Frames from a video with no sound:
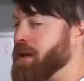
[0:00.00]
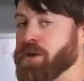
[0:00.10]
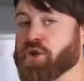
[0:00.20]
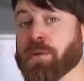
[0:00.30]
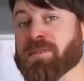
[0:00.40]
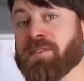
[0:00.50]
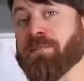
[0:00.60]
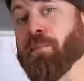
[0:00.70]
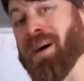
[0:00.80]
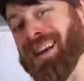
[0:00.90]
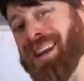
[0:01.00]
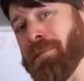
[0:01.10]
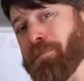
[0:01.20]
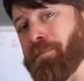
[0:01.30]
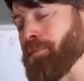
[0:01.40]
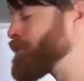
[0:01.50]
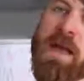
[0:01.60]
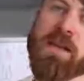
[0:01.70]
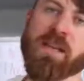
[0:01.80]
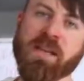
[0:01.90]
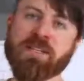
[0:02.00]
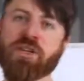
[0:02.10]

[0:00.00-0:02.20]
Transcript: in terms of money, and you need